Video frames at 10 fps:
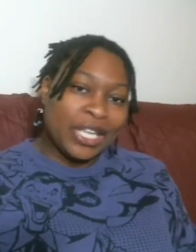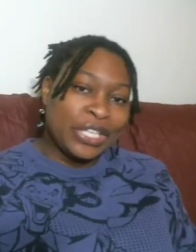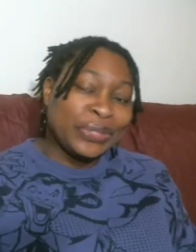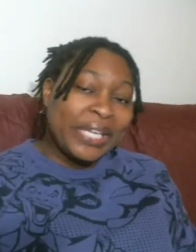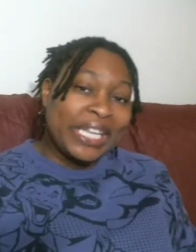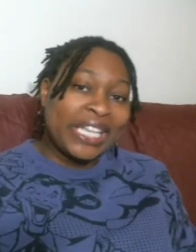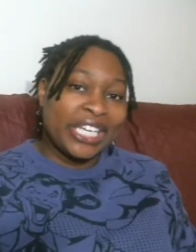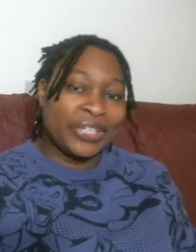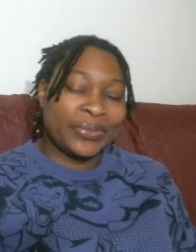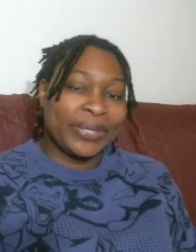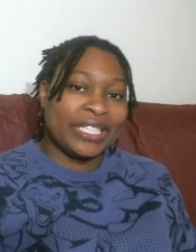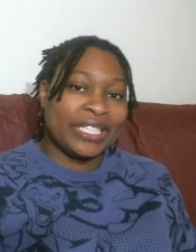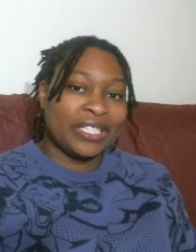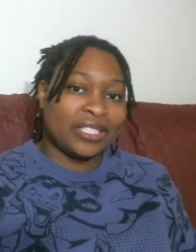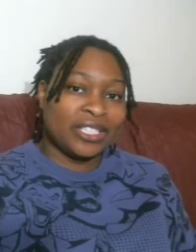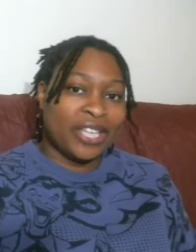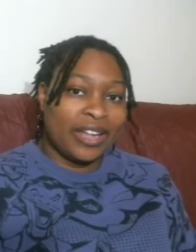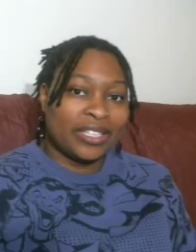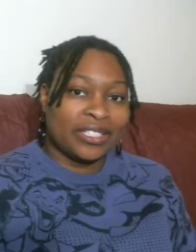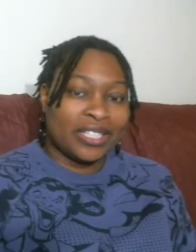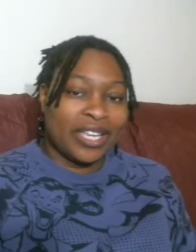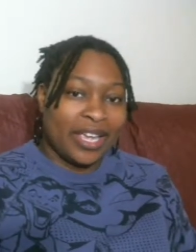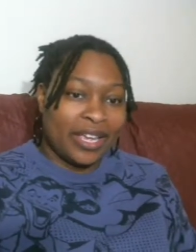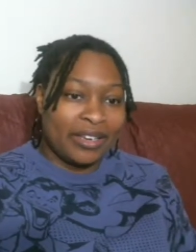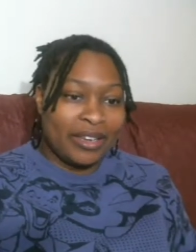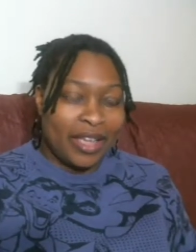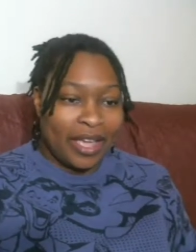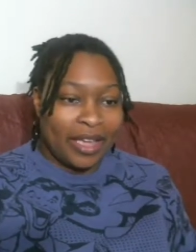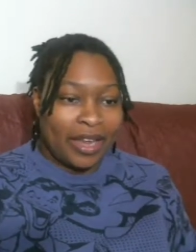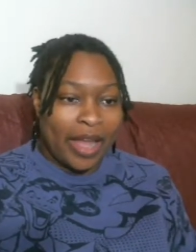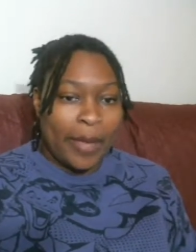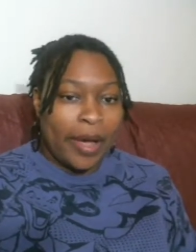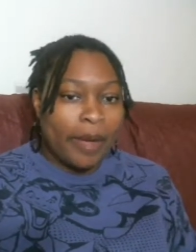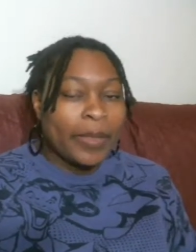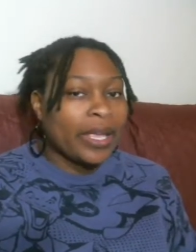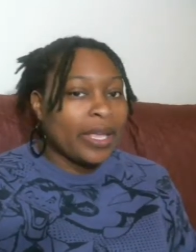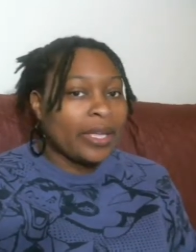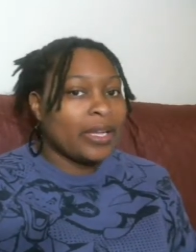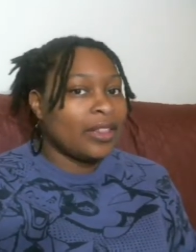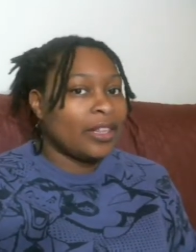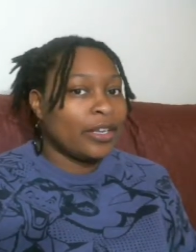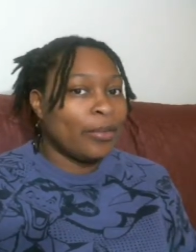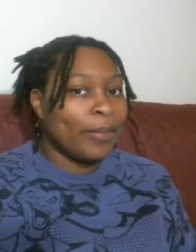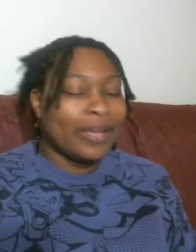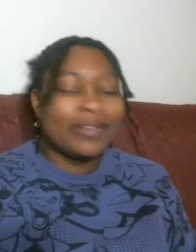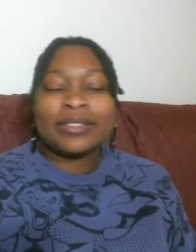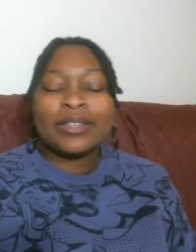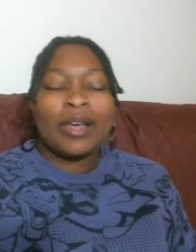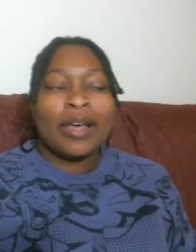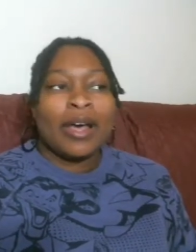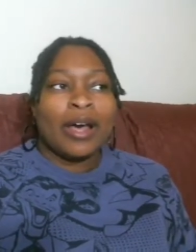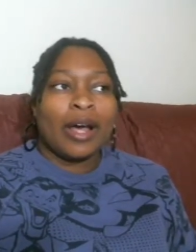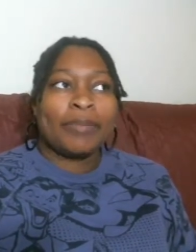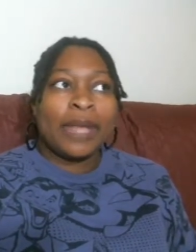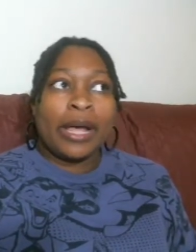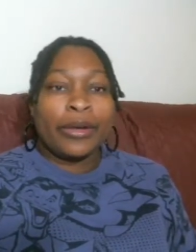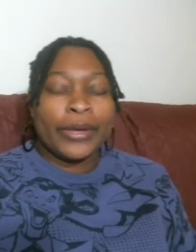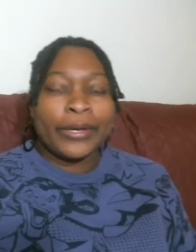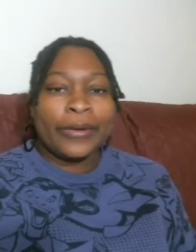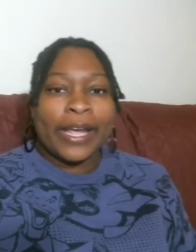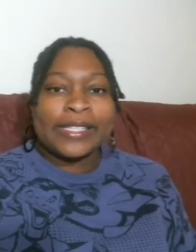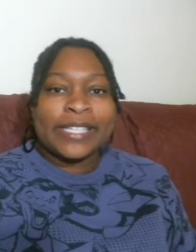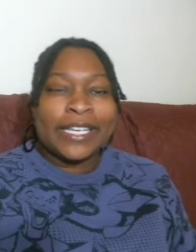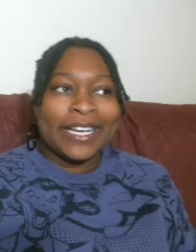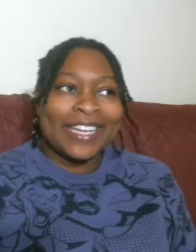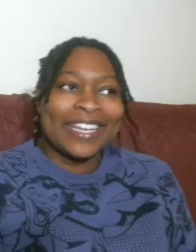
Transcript: doing the Goodreads challenge again, and I'm upping it a little bit. Um, not going crazy.